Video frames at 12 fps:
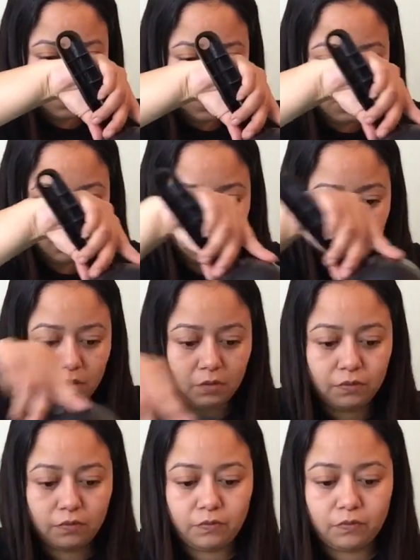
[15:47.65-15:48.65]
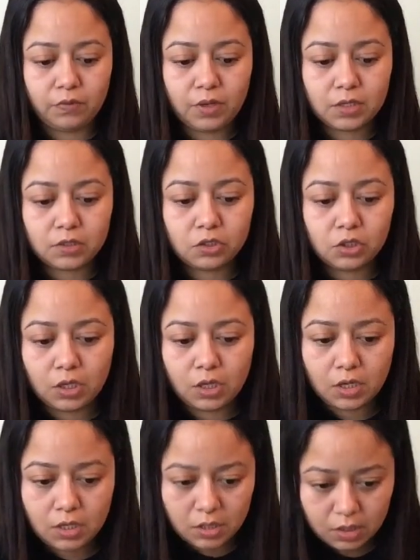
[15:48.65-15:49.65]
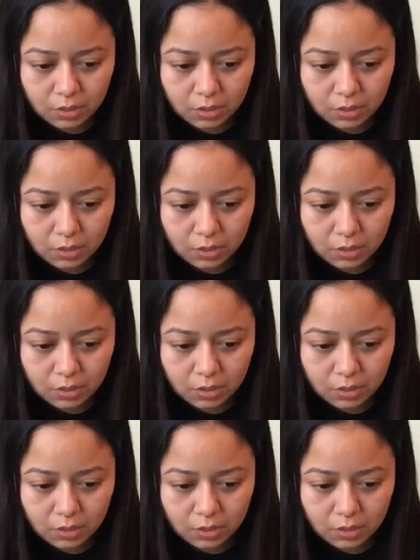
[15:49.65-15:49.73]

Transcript: I was off yesterday